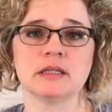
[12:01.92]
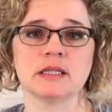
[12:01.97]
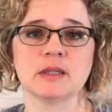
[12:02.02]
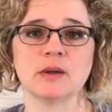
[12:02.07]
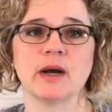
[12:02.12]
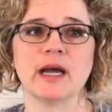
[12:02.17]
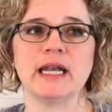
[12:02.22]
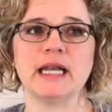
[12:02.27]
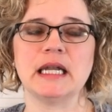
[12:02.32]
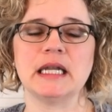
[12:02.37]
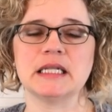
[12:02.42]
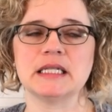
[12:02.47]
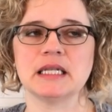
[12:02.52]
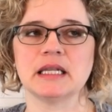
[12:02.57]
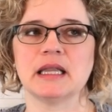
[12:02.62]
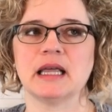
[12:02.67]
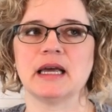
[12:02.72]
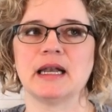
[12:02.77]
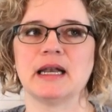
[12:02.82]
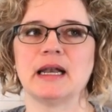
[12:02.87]
So I need
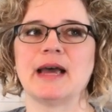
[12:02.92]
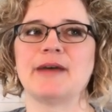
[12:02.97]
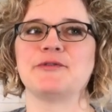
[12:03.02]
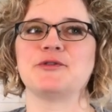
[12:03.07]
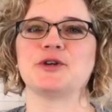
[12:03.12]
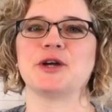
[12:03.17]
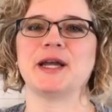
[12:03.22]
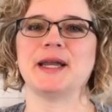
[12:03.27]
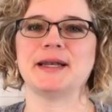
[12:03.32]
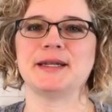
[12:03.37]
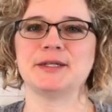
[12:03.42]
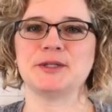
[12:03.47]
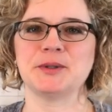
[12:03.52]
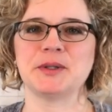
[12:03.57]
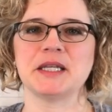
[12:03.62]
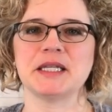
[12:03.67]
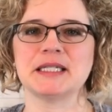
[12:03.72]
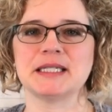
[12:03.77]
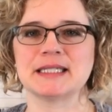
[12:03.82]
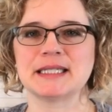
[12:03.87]
to then, after I do
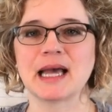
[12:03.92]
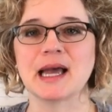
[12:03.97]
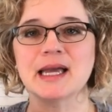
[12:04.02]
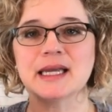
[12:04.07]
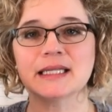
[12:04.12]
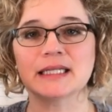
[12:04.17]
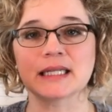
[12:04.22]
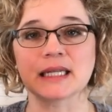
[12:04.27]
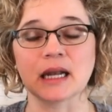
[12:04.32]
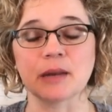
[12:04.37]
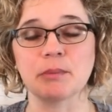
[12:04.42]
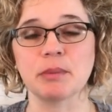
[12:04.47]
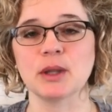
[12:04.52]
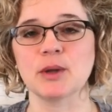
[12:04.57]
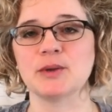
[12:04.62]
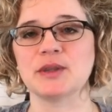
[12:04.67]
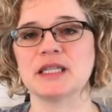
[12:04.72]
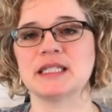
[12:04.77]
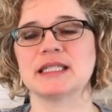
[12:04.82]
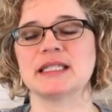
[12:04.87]
the designs and
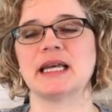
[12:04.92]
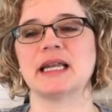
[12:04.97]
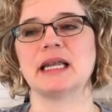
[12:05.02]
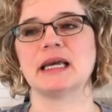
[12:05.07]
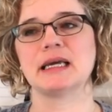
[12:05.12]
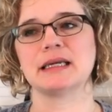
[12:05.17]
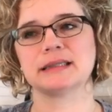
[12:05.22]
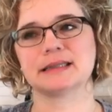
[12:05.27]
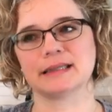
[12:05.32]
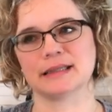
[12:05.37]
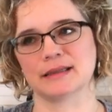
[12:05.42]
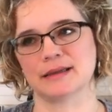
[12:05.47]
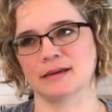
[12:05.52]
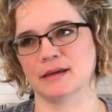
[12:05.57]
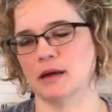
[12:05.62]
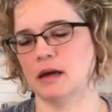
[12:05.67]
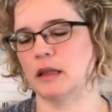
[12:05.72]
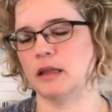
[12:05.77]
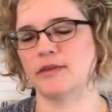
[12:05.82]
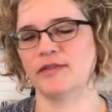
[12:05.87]
upload the settings and
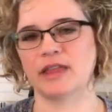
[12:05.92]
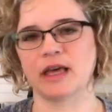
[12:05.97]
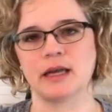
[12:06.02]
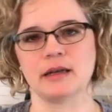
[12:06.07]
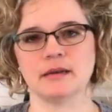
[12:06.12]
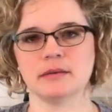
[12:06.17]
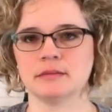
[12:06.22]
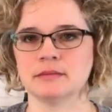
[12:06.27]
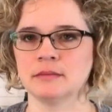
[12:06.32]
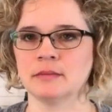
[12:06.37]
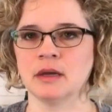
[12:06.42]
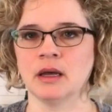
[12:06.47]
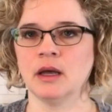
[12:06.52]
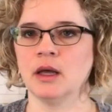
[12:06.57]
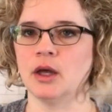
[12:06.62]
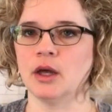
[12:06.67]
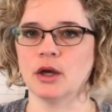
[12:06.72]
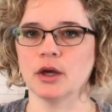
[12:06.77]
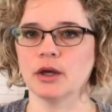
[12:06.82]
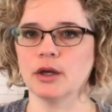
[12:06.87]
all of that
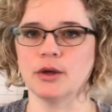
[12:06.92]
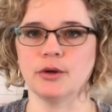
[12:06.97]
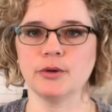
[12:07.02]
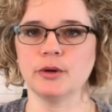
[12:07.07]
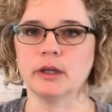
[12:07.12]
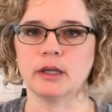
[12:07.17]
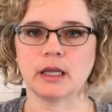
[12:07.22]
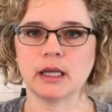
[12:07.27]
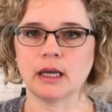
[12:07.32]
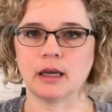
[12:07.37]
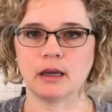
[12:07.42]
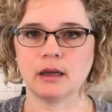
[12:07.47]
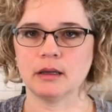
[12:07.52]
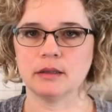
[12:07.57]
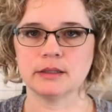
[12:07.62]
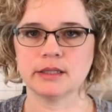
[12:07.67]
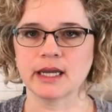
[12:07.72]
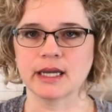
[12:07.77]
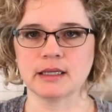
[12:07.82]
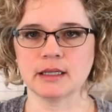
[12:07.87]
googly
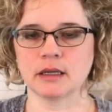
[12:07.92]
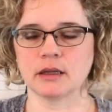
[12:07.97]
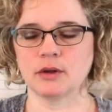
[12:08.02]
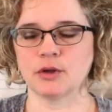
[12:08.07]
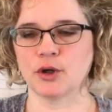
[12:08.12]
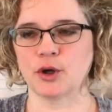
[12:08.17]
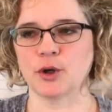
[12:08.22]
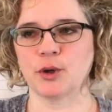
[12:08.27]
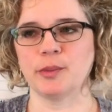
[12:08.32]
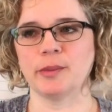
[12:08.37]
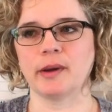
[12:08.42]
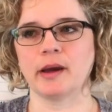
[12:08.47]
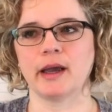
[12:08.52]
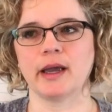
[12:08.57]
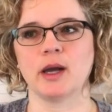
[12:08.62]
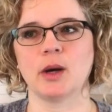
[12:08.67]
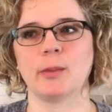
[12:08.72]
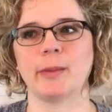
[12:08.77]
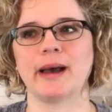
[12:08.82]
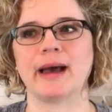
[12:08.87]
technical goop, I
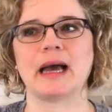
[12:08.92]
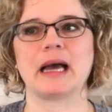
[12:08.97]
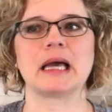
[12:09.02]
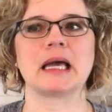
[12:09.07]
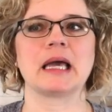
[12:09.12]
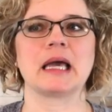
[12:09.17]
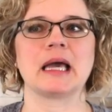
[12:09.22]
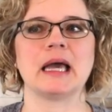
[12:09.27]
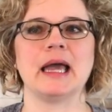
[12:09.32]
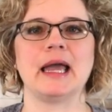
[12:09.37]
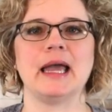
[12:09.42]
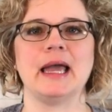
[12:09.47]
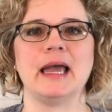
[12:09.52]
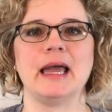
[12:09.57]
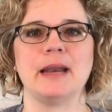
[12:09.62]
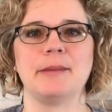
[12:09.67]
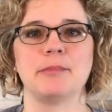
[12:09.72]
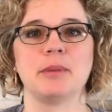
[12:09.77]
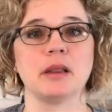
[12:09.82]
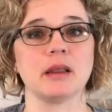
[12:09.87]
go back
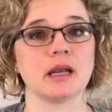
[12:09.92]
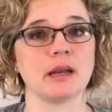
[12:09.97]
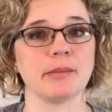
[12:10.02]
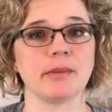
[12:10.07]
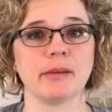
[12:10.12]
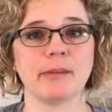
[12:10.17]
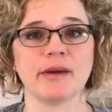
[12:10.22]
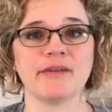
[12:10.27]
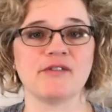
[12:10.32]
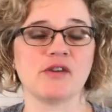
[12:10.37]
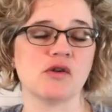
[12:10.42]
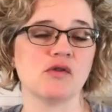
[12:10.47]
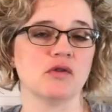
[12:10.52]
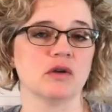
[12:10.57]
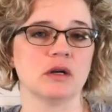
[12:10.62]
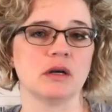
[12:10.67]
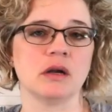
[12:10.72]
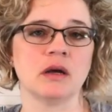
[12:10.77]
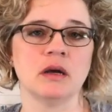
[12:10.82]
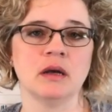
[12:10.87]
and pull it up on my
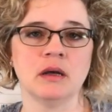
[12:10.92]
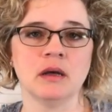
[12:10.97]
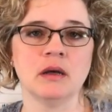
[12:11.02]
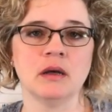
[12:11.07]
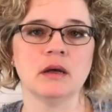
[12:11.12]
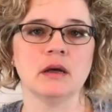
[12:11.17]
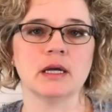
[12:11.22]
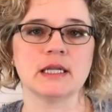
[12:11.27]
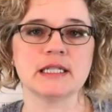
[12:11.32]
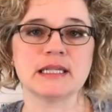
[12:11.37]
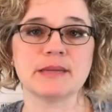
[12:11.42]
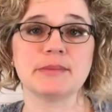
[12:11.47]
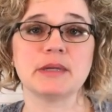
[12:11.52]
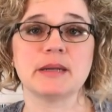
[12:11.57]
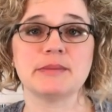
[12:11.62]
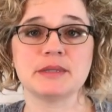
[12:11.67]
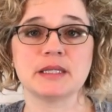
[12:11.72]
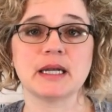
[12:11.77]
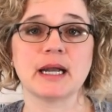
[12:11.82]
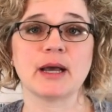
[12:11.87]
phone. And
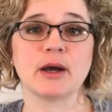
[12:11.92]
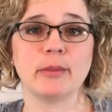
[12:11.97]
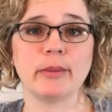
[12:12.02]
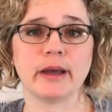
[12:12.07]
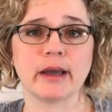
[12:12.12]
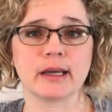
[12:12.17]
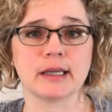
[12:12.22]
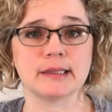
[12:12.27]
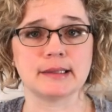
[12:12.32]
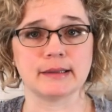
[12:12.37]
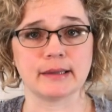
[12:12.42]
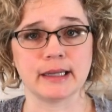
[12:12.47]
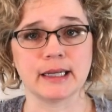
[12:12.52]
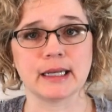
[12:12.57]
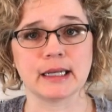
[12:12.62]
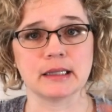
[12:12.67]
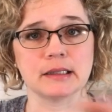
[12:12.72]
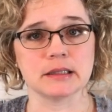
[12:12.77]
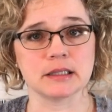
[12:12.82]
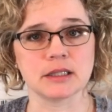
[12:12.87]
sometimes then I go back and delete
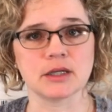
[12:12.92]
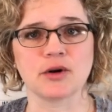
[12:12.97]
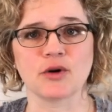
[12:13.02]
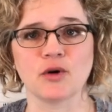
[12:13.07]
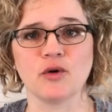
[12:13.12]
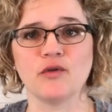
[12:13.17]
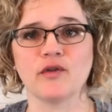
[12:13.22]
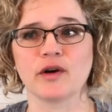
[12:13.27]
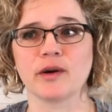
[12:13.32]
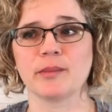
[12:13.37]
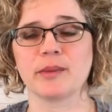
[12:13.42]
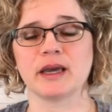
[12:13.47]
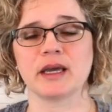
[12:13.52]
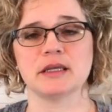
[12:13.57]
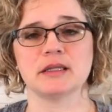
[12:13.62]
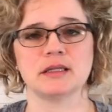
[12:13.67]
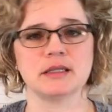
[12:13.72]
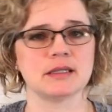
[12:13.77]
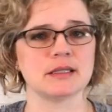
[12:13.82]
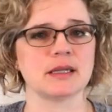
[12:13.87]
it and start over
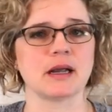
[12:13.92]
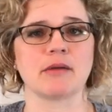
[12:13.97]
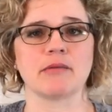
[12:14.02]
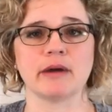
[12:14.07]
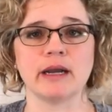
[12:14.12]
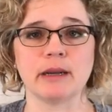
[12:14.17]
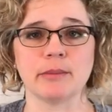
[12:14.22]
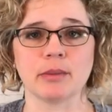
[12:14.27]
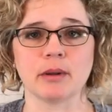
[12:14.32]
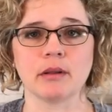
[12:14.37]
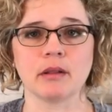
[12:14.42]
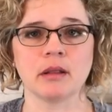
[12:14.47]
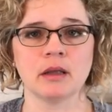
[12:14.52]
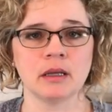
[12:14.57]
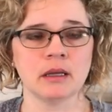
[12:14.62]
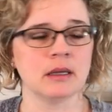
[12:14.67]
because it's not readable.